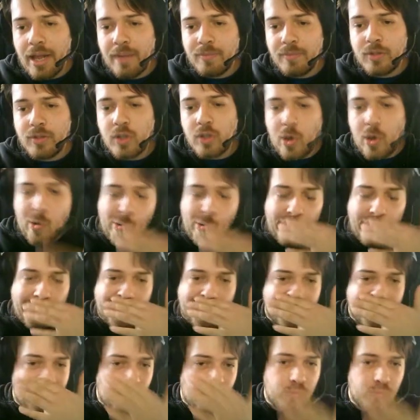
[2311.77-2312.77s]
So the
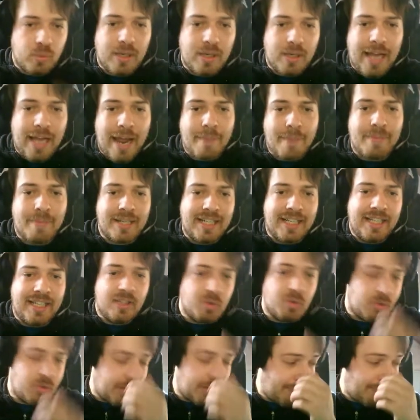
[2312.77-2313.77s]
stuff will happen
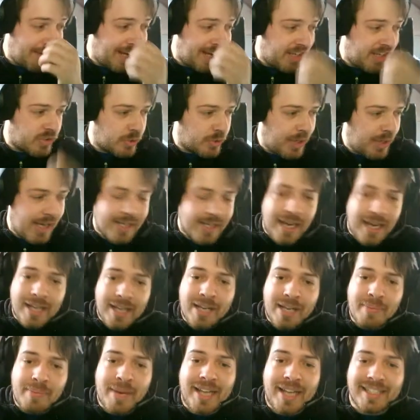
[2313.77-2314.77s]
into the MySQL
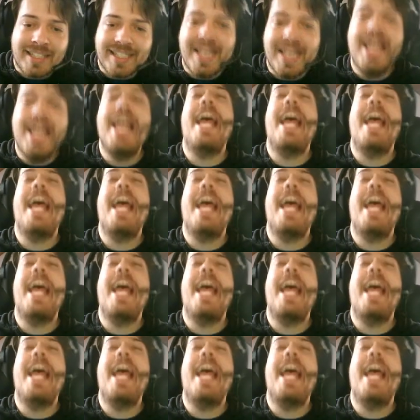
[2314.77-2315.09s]
database.